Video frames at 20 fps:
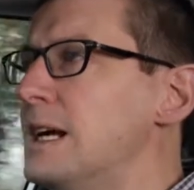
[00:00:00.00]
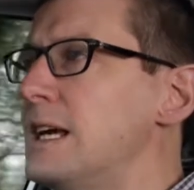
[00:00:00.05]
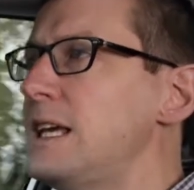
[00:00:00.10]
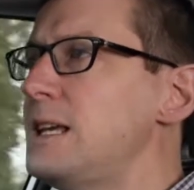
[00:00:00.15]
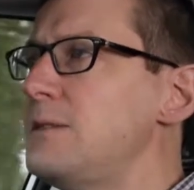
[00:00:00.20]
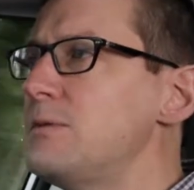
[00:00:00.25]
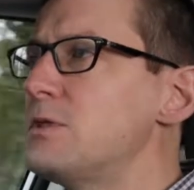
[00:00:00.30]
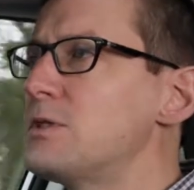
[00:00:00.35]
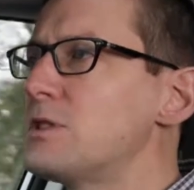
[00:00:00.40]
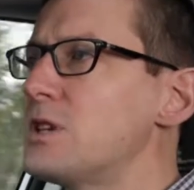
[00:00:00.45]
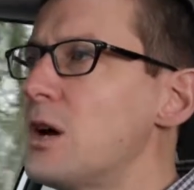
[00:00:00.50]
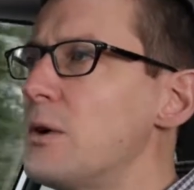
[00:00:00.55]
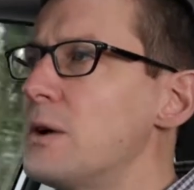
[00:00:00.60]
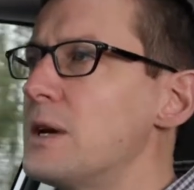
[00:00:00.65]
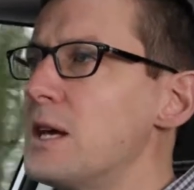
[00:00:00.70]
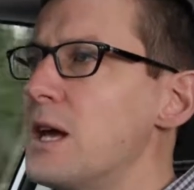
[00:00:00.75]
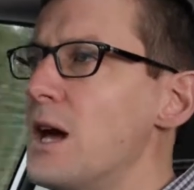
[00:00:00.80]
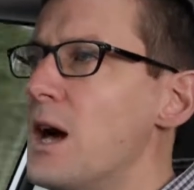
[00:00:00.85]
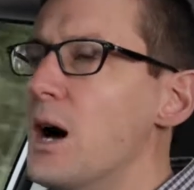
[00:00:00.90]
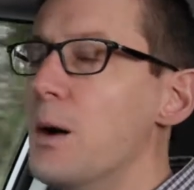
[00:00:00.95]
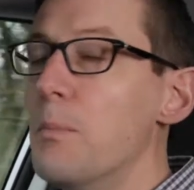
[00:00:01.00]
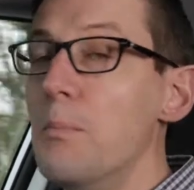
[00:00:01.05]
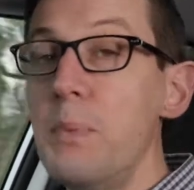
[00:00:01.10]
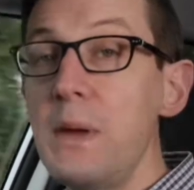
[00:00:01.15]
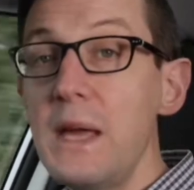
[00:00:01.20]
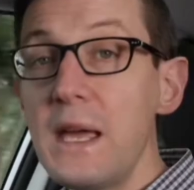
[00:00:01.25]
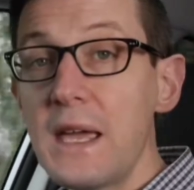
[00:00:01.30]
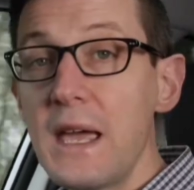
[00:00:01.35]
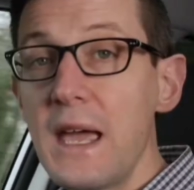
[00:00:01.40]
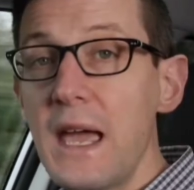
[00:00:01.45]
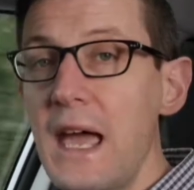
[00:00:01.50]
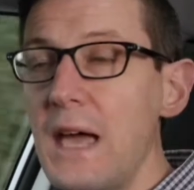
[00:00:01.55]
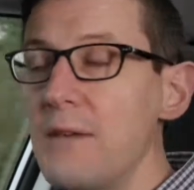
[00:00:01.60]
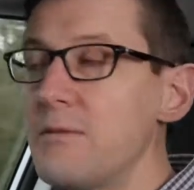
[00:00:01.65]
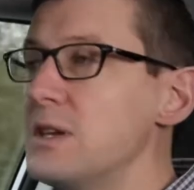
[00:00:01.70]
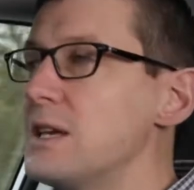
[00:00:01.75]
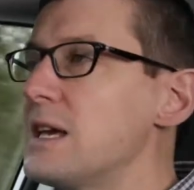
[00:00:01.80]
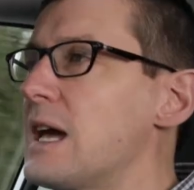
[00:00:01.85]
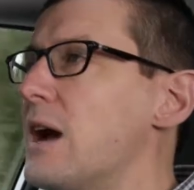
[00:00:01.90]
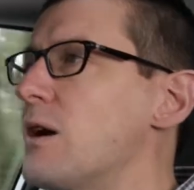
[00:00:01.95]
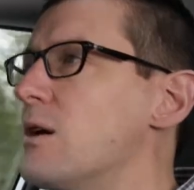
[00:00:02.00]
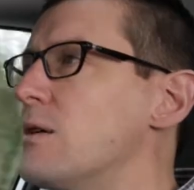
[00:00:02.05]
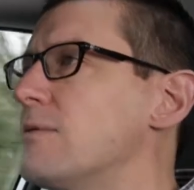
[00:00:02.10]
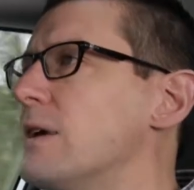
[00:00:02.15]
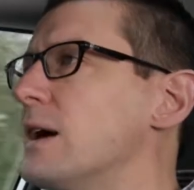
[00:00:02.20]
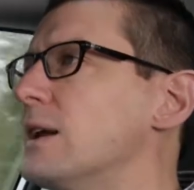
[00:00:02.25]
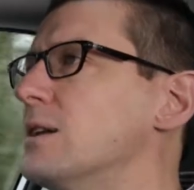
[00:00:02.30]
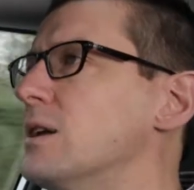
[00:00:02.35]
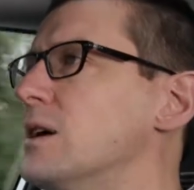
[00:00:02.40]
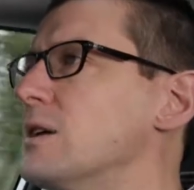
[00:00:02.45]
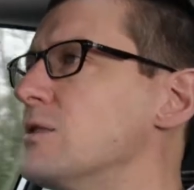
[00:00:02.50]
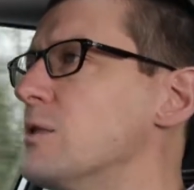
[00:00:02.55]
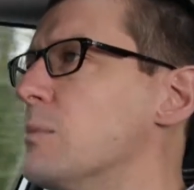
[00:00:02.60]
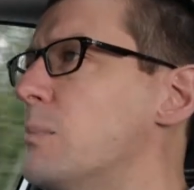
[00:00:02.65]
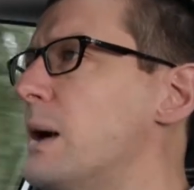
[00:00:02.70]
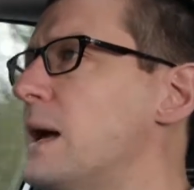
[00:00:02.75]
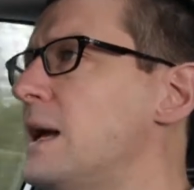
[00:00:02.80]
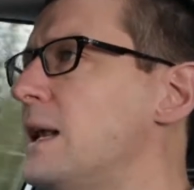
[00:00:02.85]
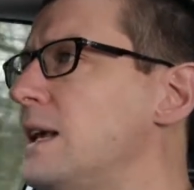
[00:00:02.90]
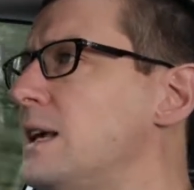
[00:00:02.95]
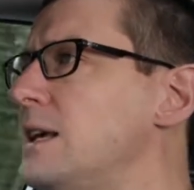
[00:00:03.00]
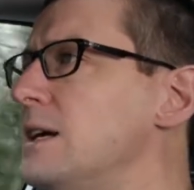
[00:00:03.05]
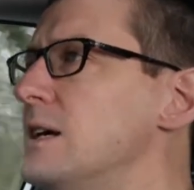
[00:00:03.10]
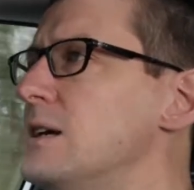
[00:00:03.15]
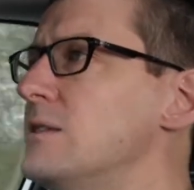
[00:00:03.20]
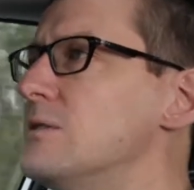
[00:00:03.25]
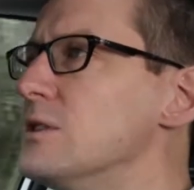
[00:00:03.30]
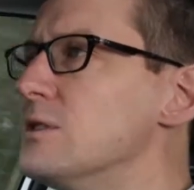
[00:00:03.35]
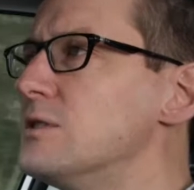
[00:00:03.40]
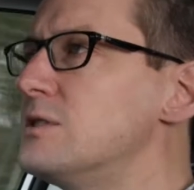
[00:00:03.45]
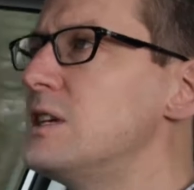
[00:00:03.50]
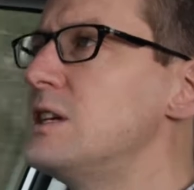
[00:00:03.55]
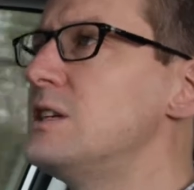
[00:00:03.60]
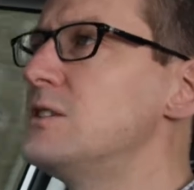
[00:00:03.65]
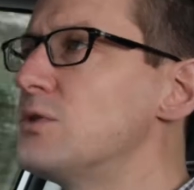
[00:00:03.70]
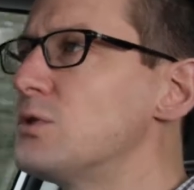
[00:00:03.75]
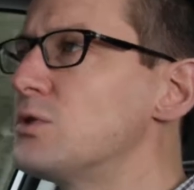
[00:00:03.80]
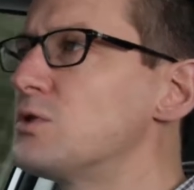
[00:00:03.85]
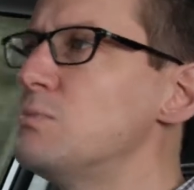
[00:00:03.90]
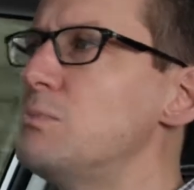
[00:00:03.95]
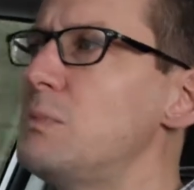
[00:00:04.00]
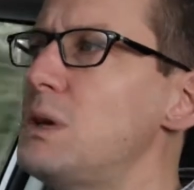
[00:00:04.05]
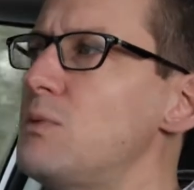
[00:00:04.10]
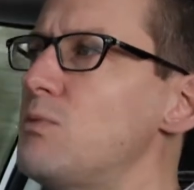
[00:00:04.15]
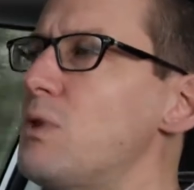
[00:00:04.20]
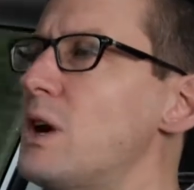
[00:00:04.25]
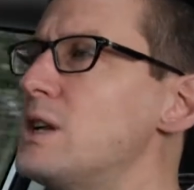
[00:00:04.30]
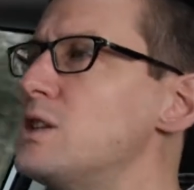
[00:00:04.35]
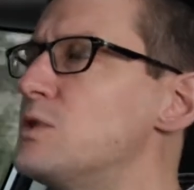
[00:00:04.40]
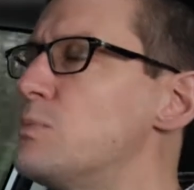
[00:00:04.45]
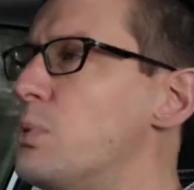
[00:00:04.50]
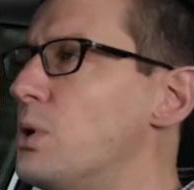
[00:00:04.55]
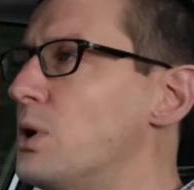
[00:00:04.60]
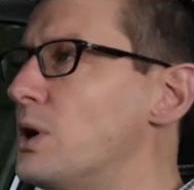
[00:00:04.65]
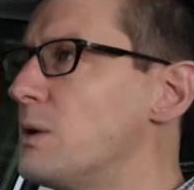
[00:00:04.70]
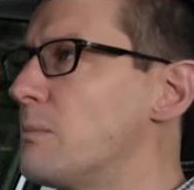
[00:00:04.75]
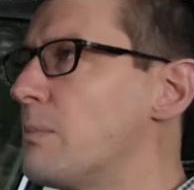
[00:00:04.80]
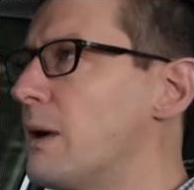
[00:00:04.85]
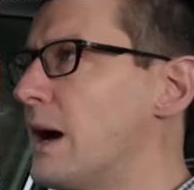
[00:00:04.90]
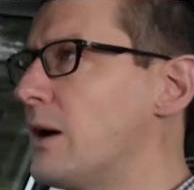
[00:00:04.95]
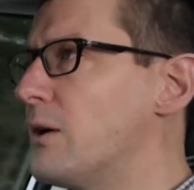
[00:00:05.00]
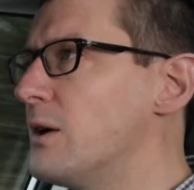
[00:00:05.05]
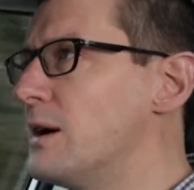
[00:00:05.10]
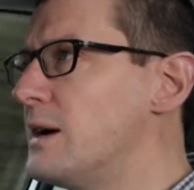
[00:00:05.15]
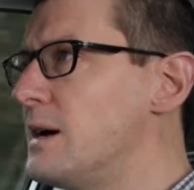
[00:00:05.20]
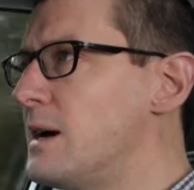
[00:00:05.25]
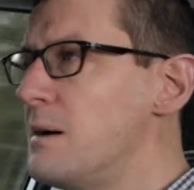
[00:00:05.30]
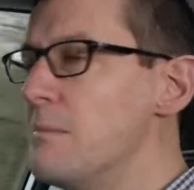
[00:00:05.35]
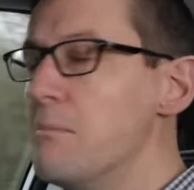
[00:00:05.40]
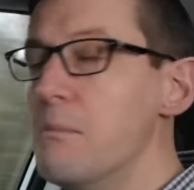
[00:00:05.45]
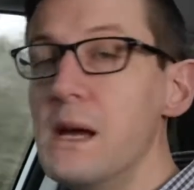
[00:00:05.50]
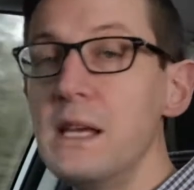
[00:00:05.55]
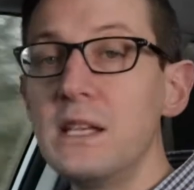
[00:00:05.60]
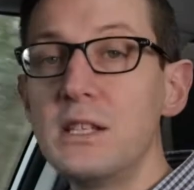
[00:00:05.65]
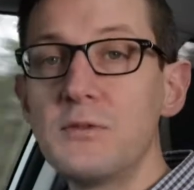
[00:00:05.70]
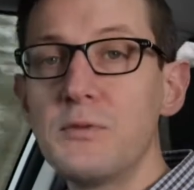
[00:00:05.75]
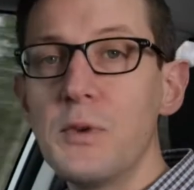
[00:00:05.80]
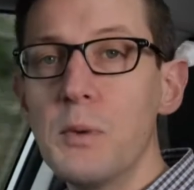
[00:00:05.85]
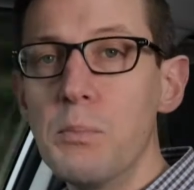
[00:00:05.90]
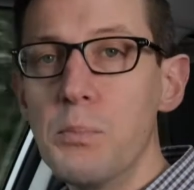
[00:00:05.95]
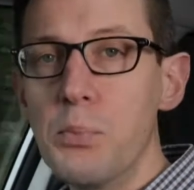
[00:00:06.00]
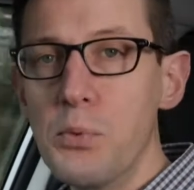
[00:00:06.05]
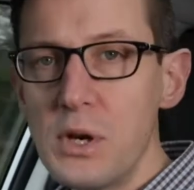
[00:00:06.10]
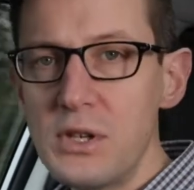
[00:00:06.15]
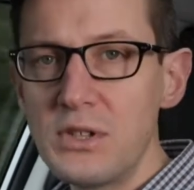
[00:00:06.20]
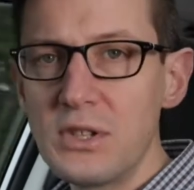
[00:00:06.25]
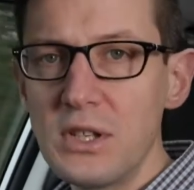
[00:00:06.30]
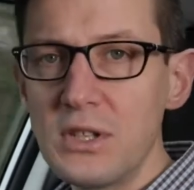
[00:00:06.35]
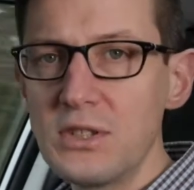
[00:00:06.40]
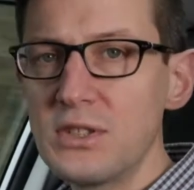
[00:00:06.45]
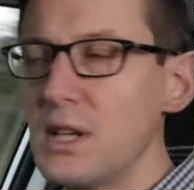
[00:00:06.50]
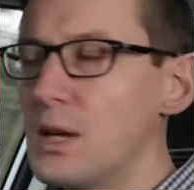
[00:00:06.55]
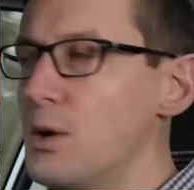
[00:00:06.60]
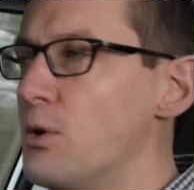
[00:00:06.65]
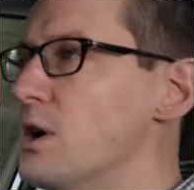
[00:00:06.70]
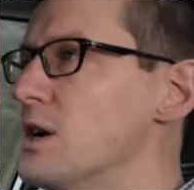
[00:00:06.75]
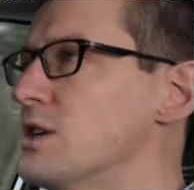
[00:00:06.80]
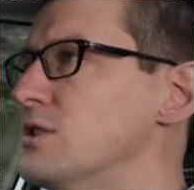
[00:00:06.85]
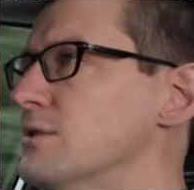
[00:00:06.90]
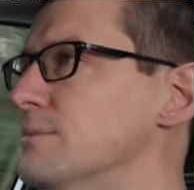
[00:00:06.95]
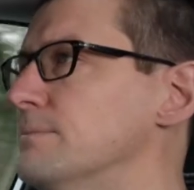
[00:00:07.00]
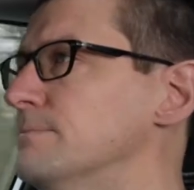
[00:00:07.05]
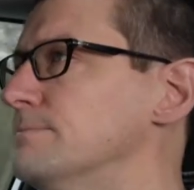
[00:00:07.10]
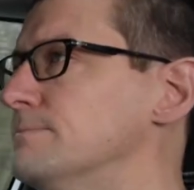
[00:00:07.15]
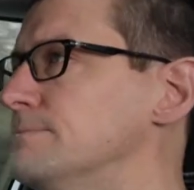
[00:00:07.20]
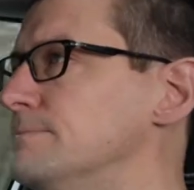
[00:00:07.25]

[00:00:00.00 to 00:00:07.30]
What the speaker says: Even towing a big, heavy Caravan like the Bailey, the diesel's mid-range pulling power makes for brisk acceleration.